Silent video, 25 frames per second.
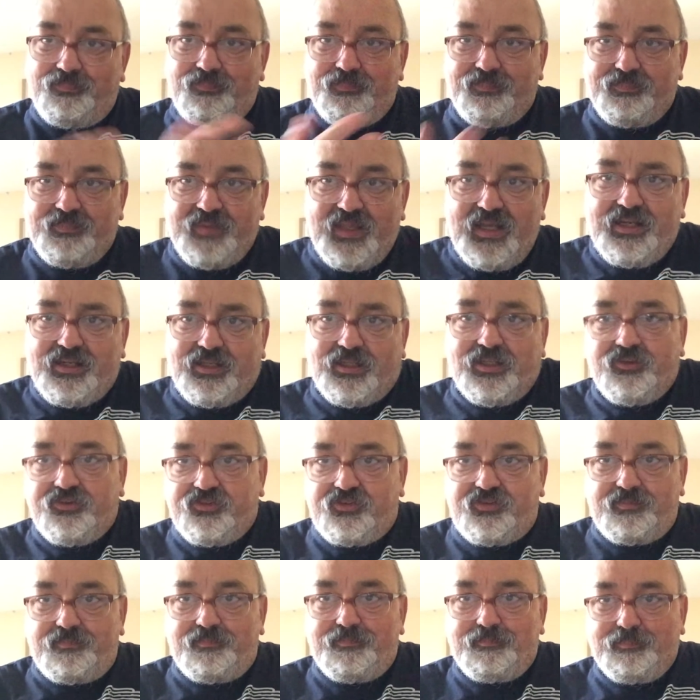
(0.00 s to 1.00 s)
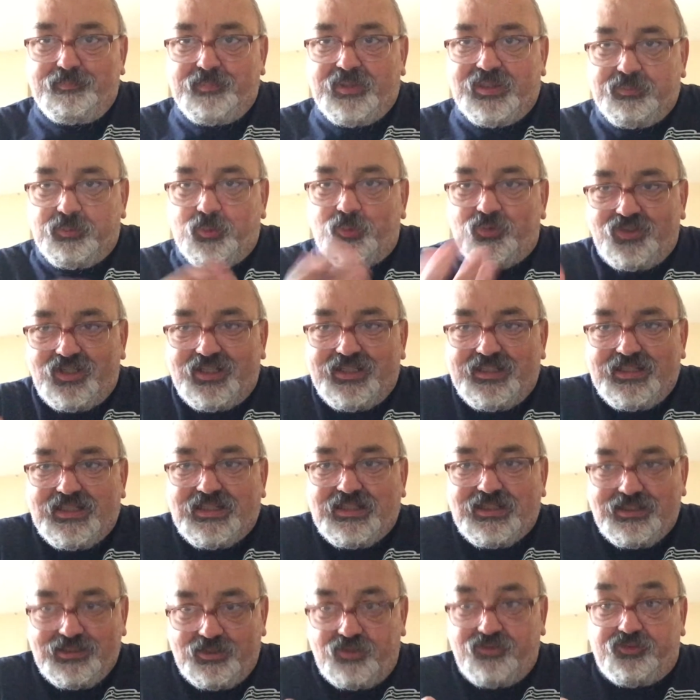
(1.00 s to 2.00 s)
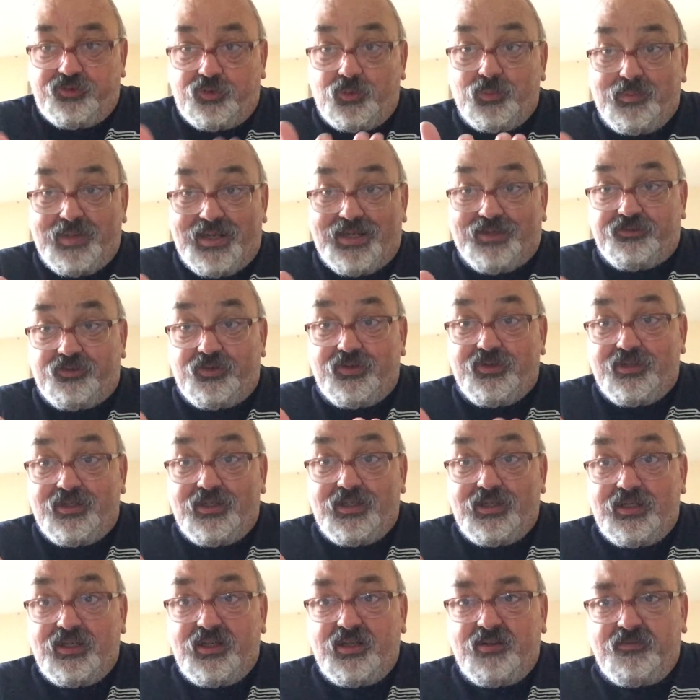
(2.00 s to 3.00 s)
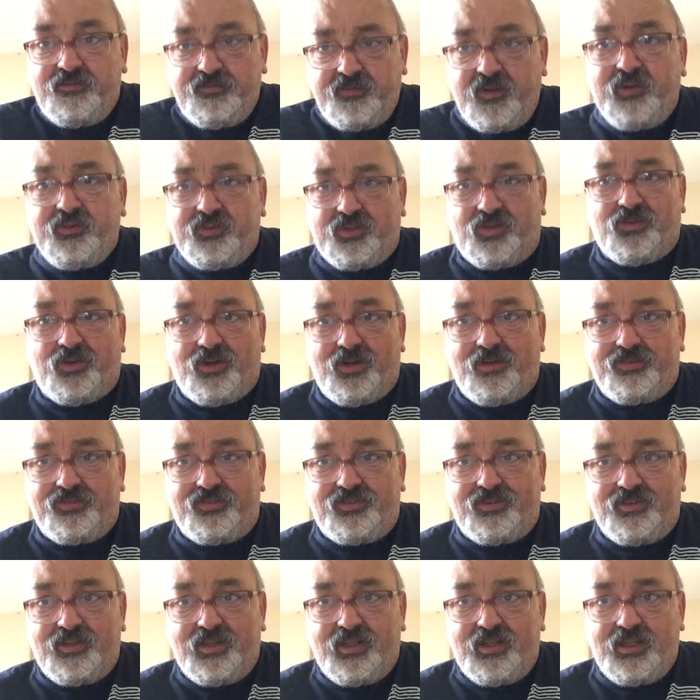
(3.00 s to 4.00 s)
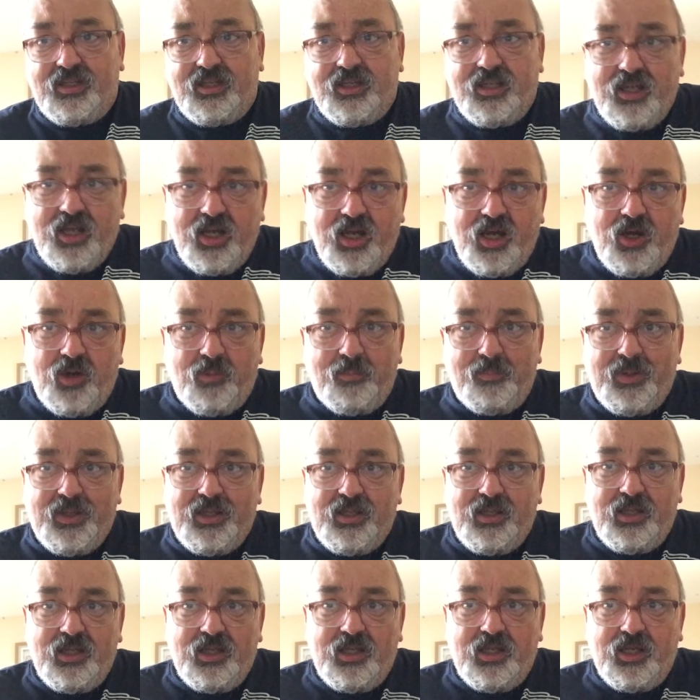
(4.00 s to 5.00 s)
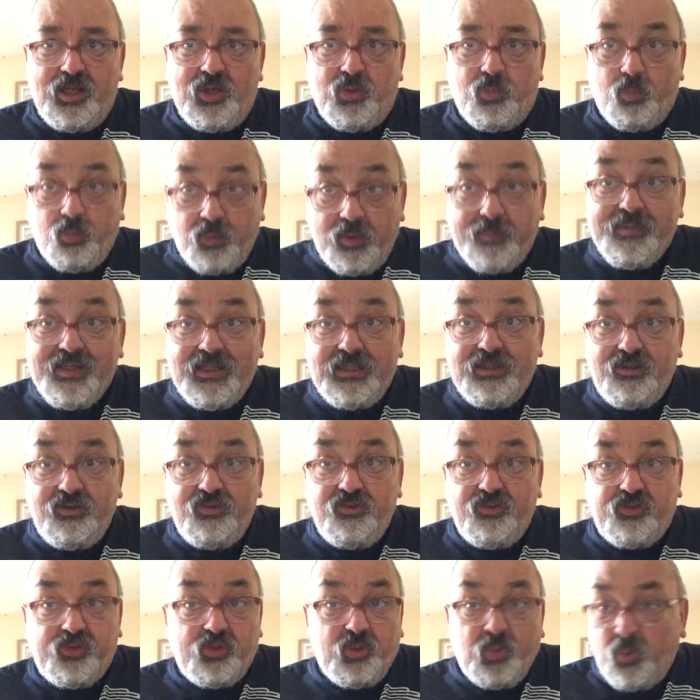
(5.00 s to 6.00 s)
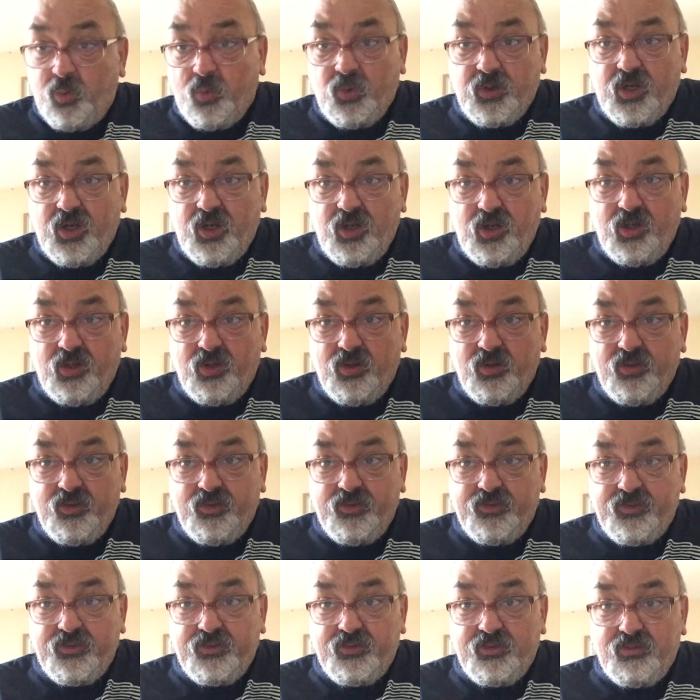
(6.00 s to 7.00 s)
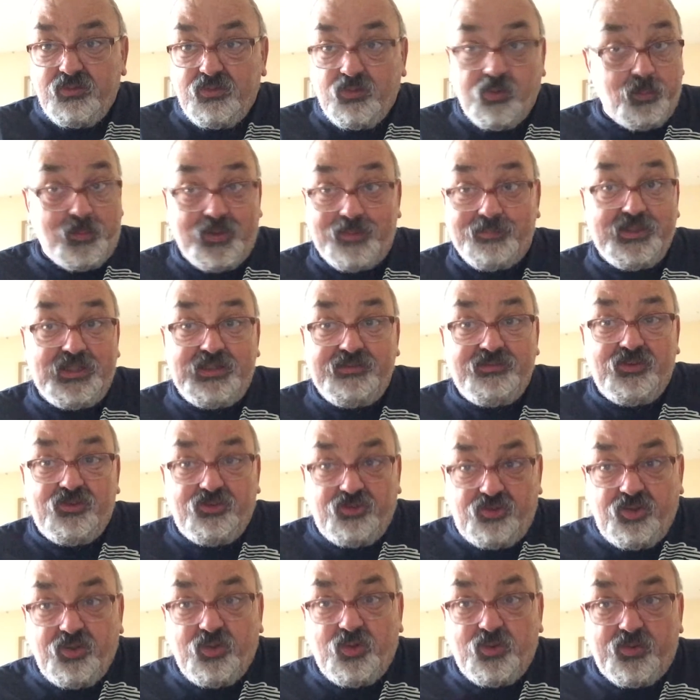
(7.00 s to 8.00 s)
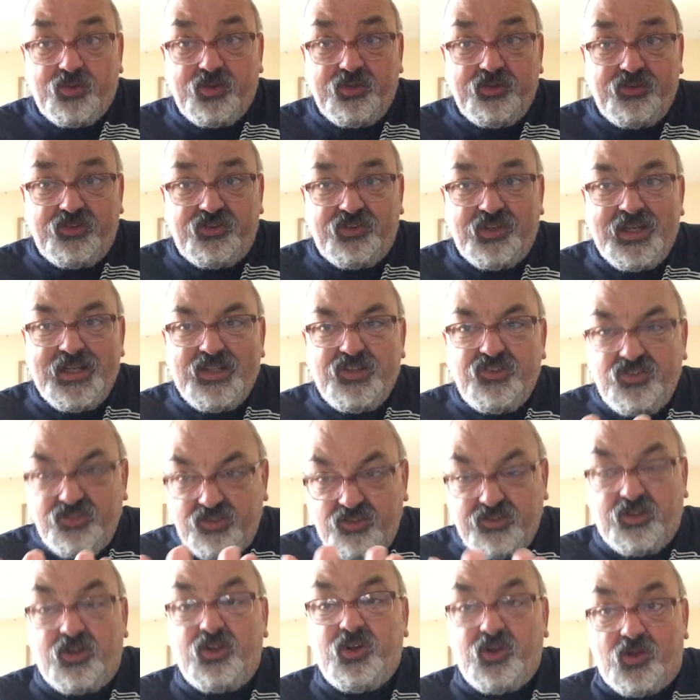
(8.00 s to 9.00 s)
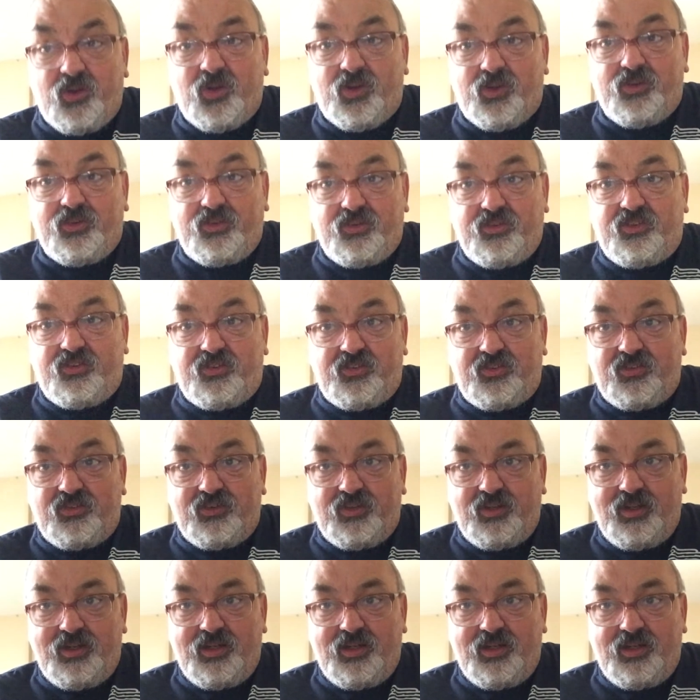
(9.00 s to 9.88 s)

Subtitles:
That is, people taking, as you imagine, photographs up women's or girls', maybe even children's skirts.